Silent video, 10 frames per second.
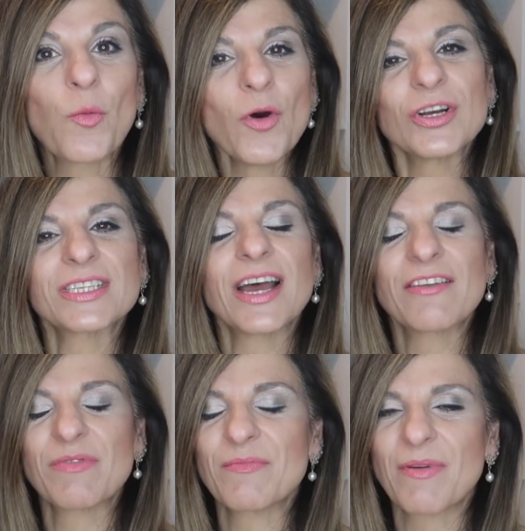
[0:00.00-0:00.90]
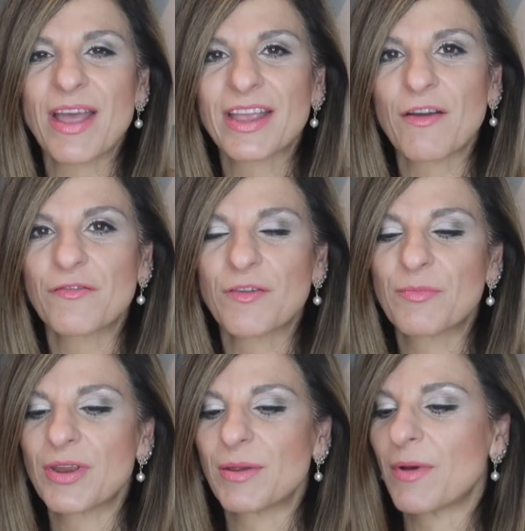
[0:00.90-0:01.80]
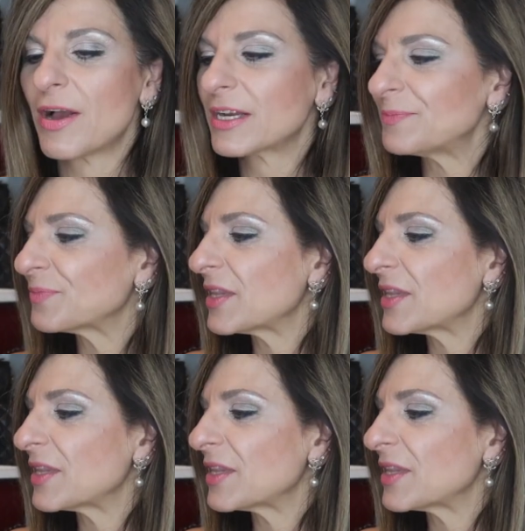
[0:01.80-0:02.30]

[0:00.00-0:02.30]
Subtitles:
what I've been buying for Primark.